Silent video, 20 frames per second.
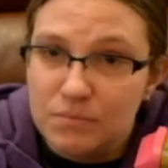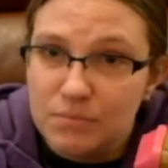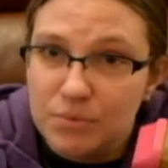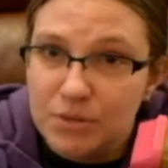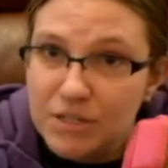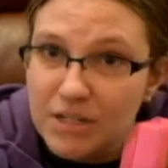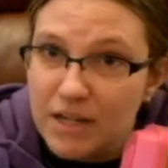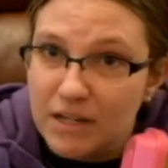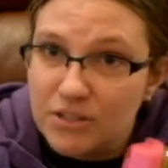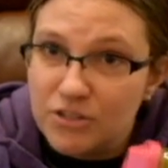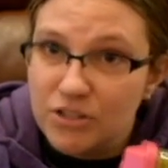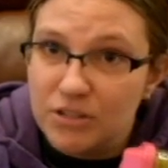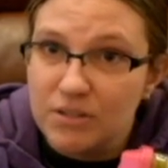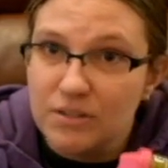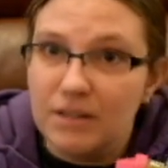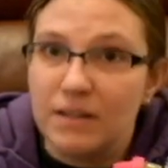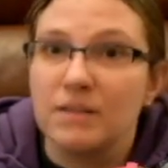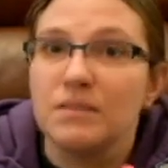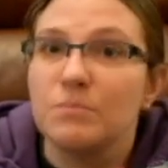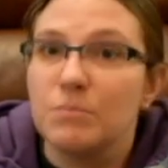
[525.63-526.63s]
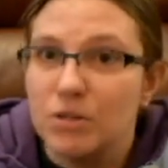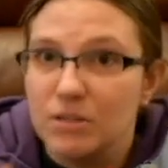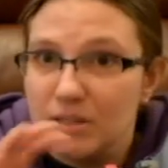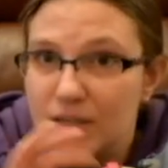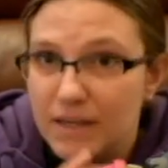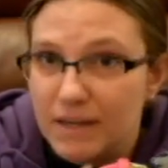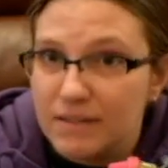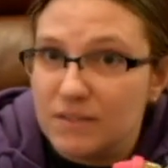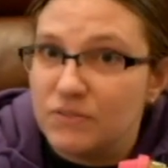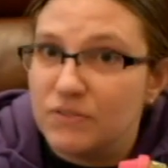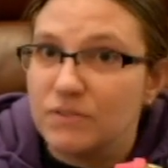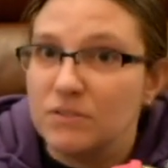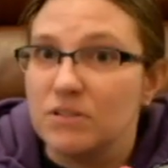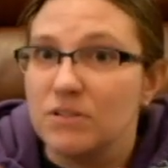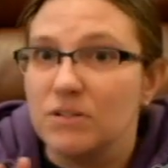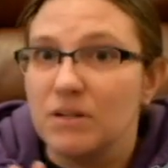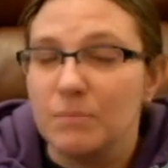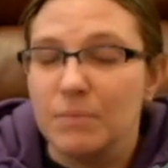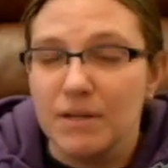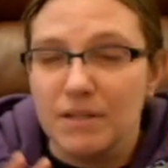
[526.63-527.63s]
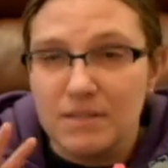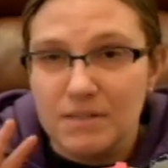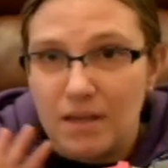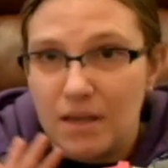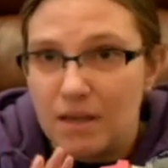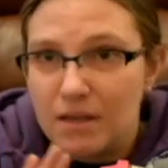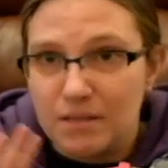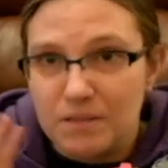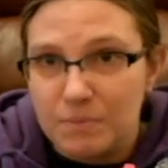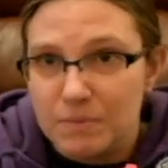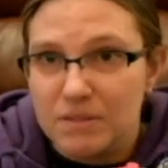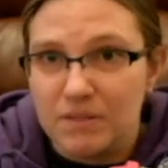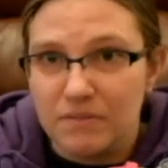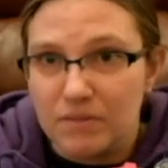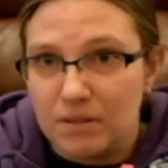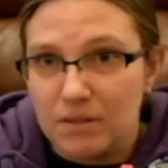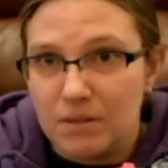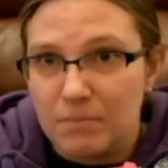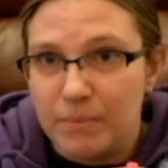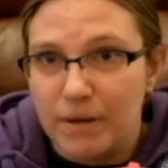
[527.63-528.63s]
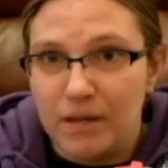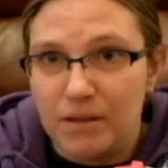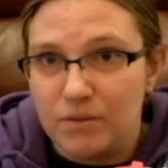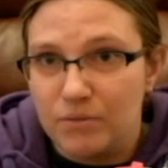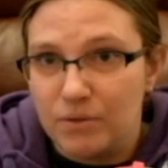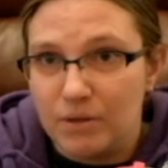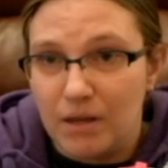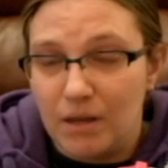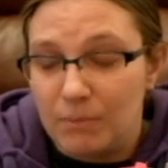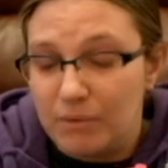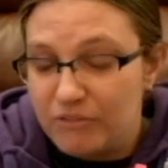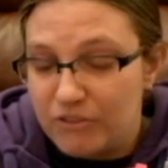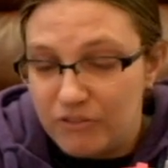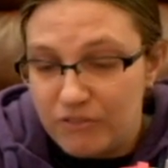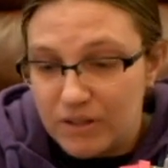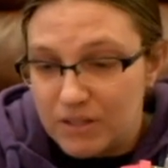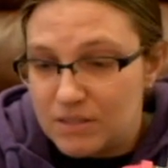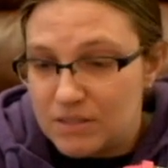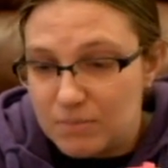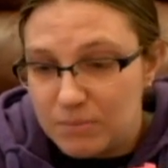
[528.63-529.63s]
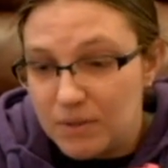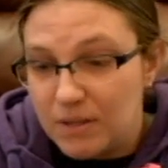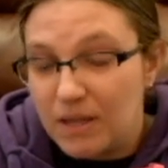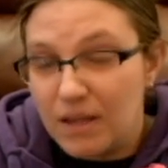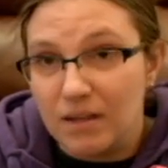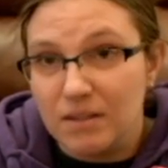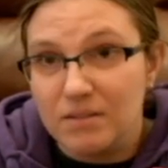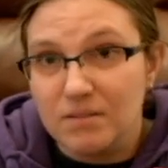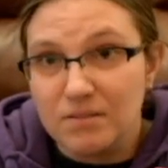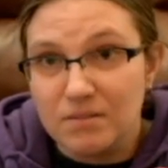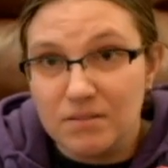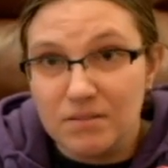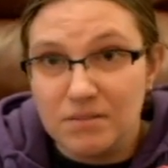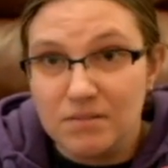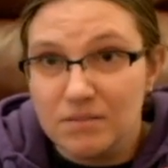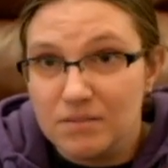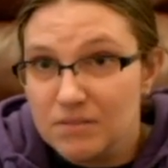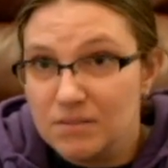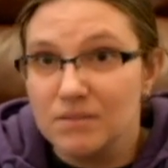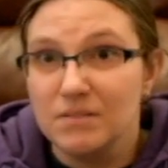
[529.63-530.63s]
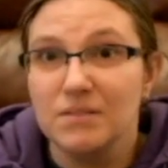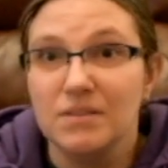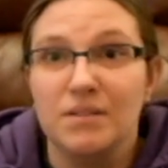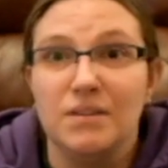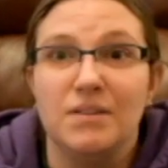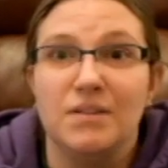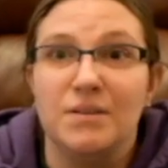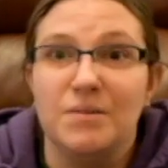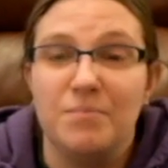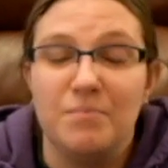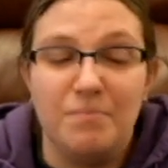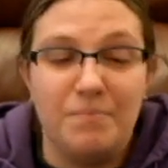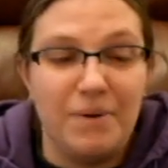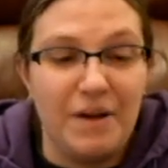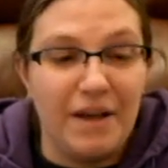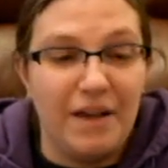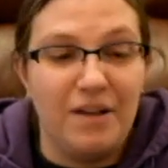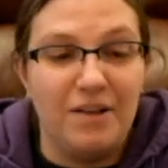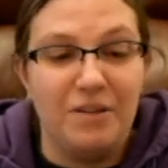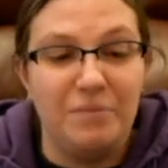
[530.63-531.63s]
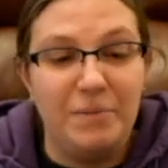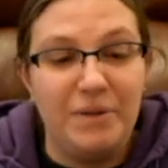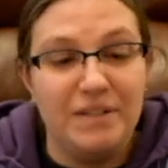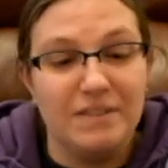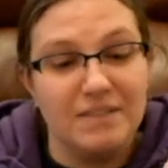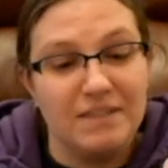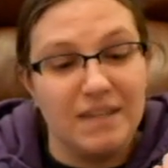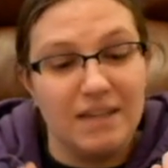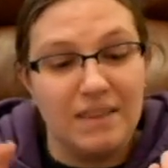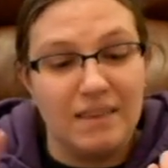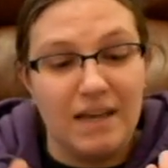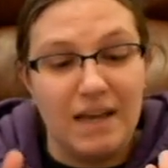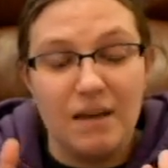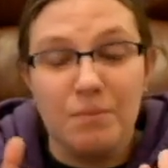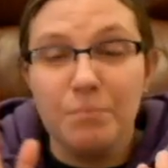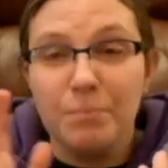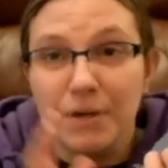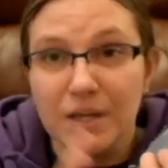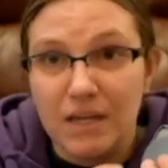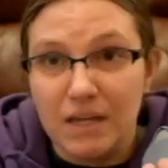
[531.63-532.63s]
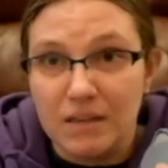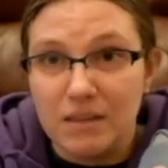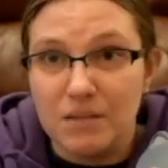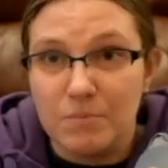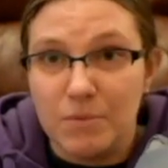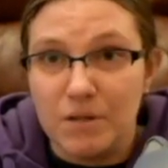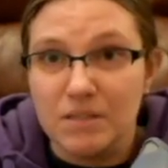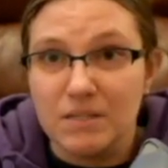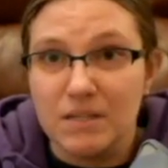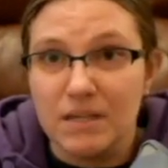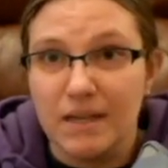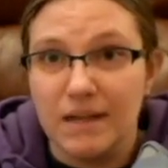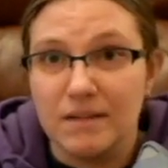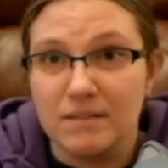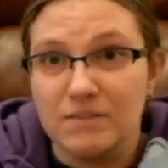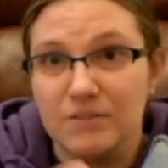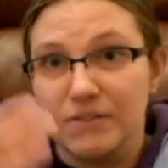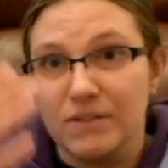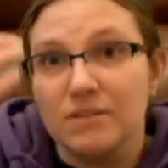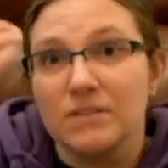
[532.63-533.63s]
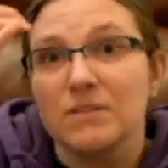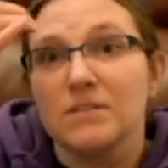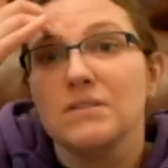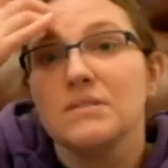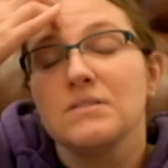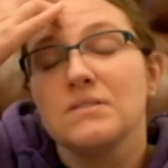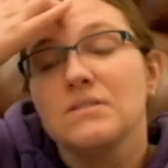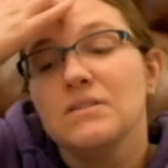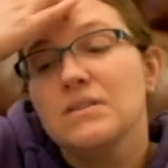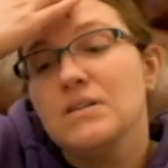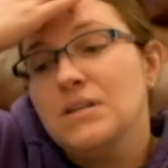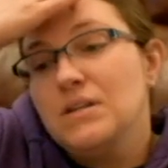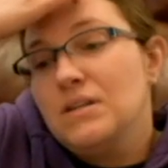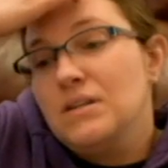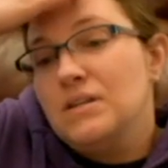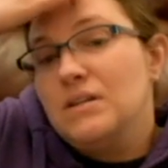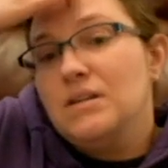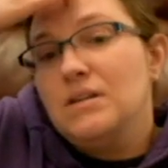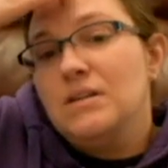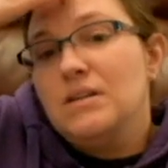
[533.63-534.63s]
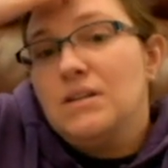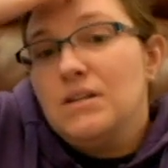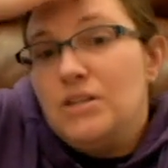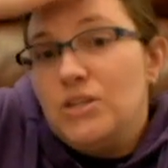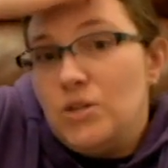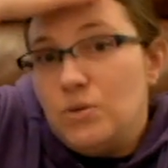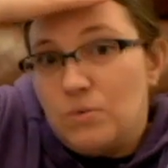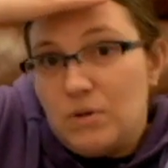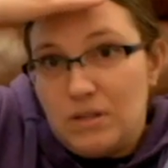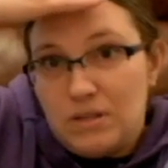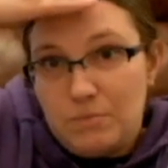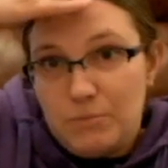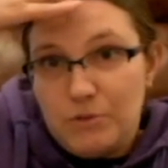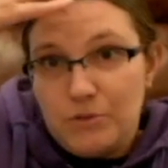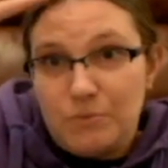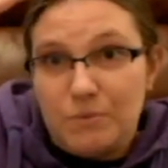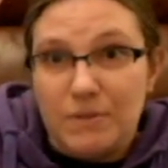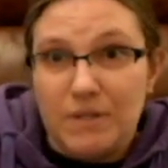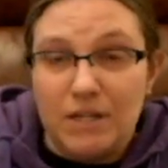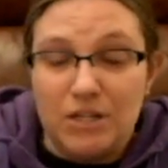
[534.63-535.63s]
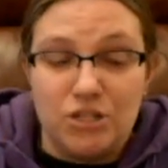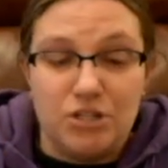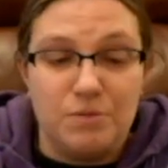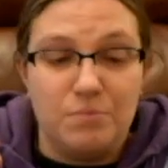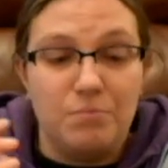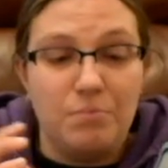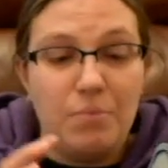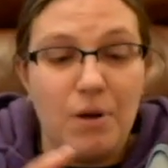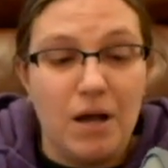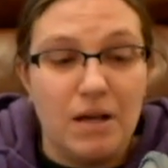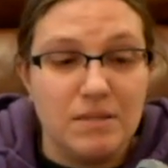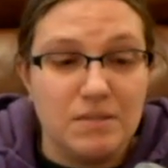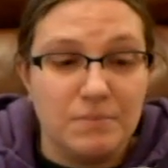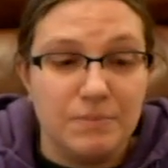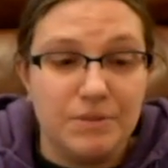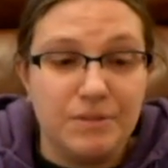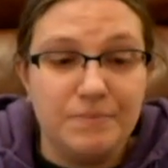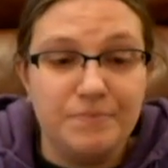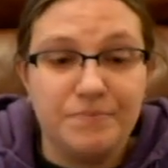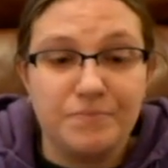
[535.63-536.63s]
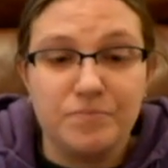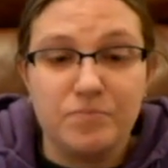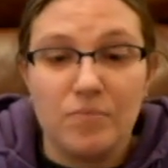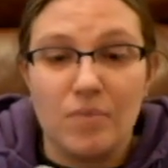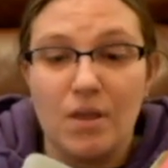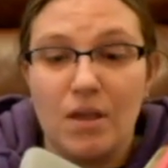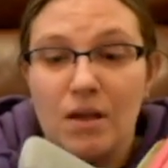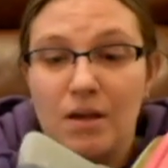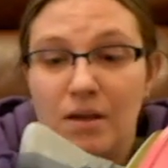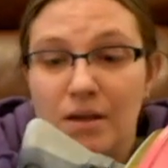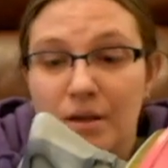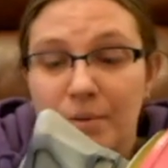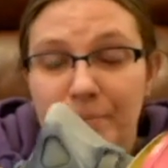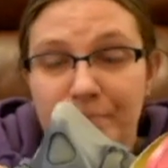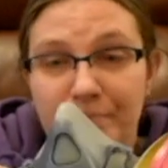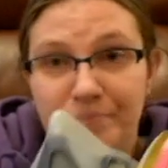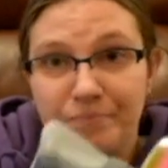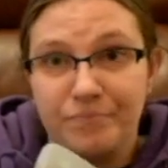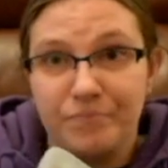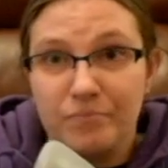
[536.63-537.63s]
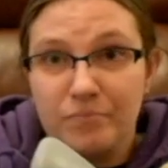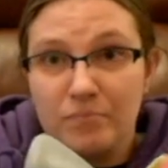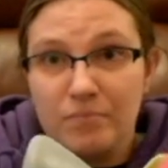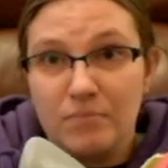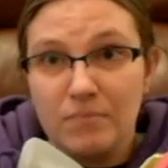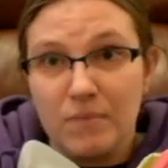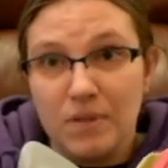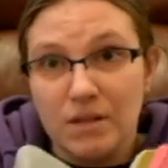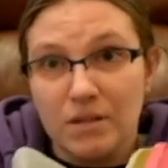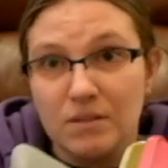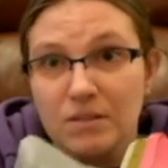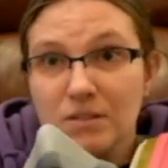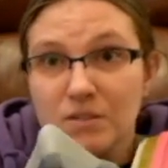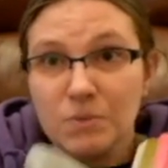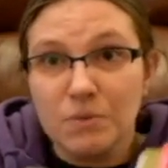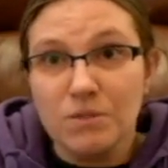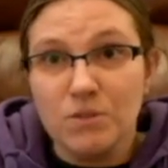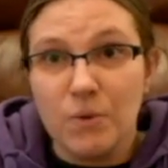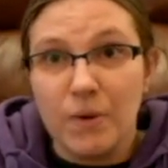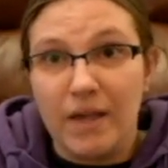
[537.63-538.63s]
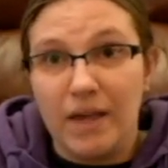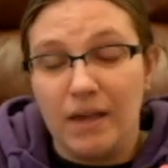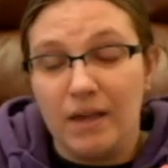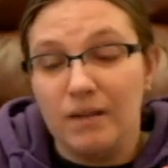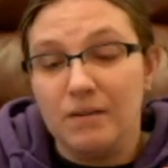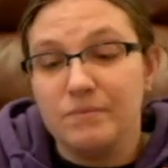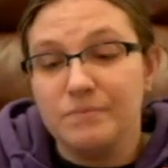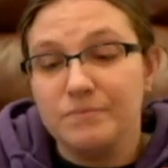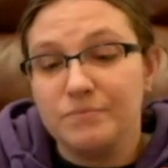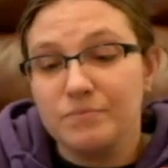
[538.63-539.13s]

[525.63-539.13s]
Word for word: protection, like the multi-gas filter. I'm not saying specifically buy three M. If you find something else, by all means get that. But get the multi-gas filters. You want the most protection possible. Um, this one's okay.